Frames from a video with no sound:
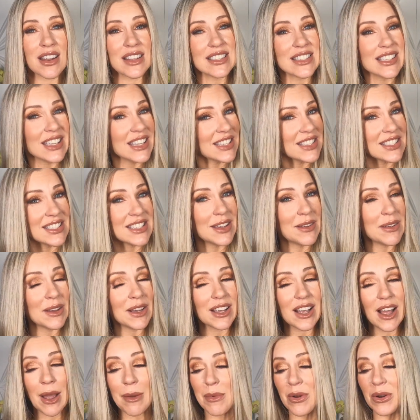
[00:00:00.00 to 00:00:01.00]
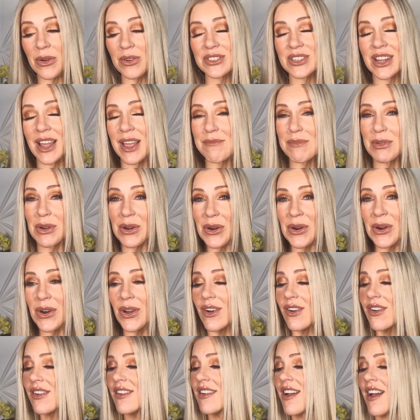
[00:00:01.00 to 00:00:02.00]
a skin tint type of
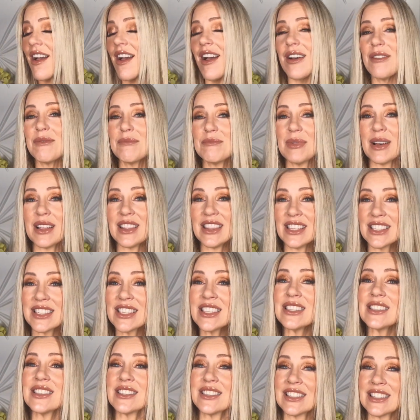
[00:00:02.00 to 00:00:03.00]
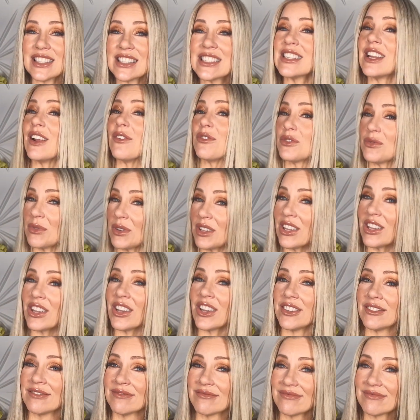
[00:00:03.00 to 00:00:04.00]
girl, but this stuff's really
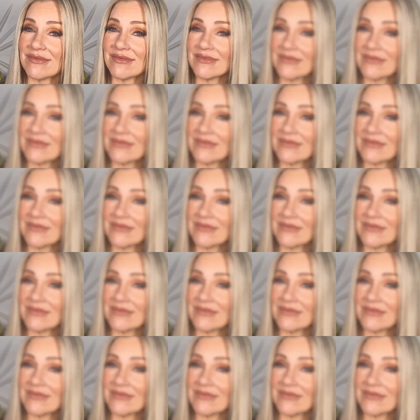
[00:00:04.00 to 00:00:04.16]
good.